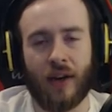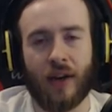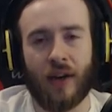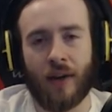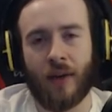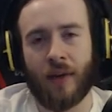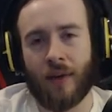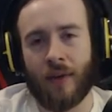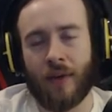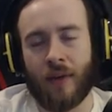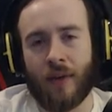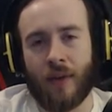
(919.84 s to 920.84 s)

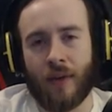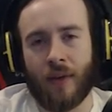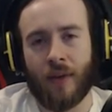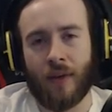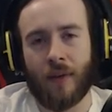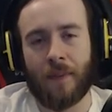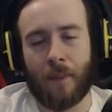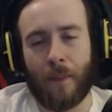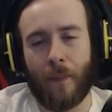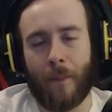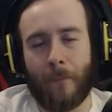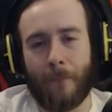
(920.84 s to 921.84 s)

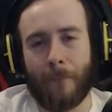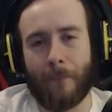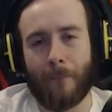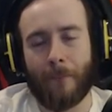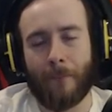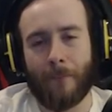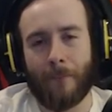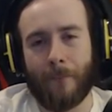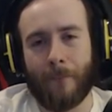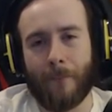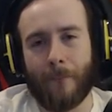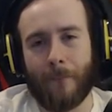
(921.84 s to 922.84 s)

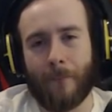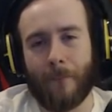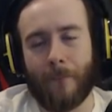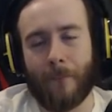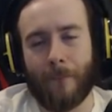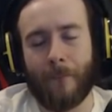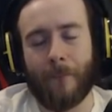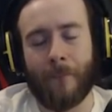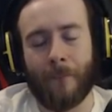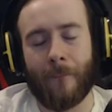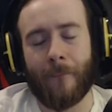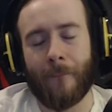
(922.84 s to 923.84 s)

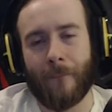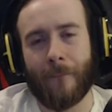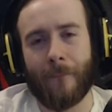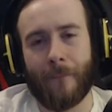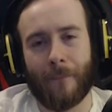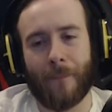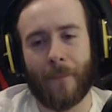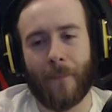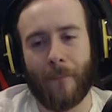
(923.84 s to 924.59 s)
(not speaking)